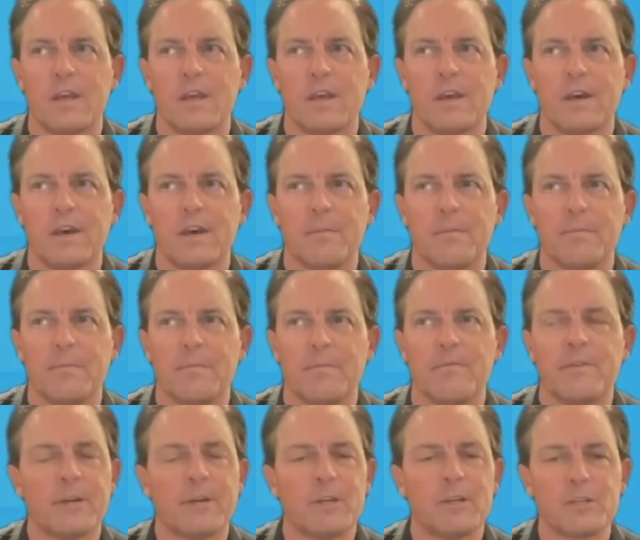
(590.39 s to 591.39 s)
um,
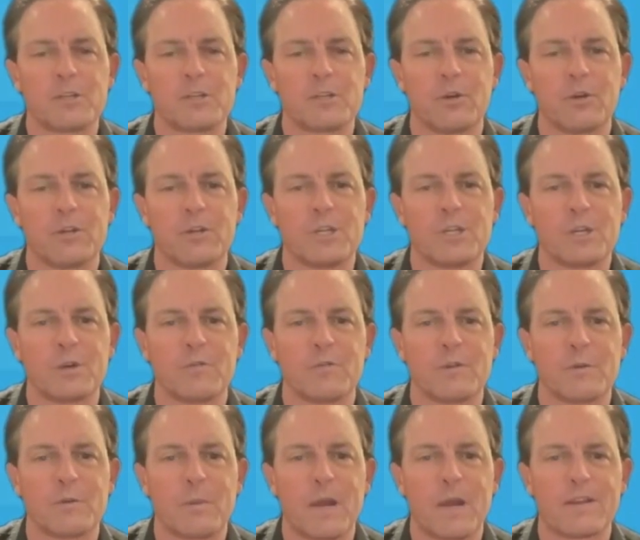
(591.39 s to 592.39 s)
very discouraging over
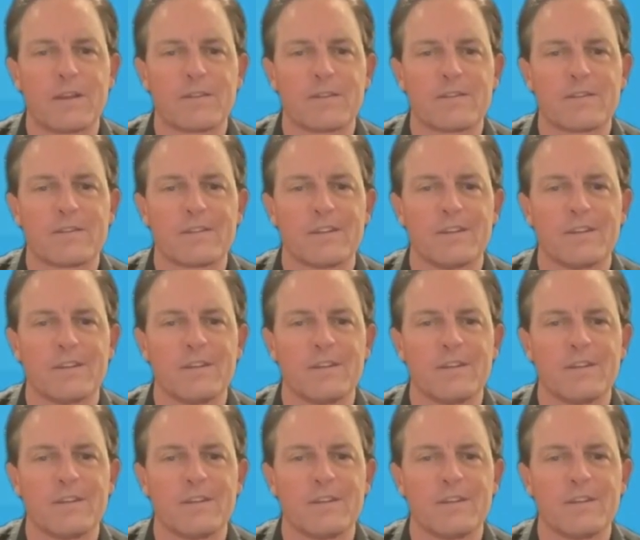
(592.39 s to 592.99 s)
the past uh,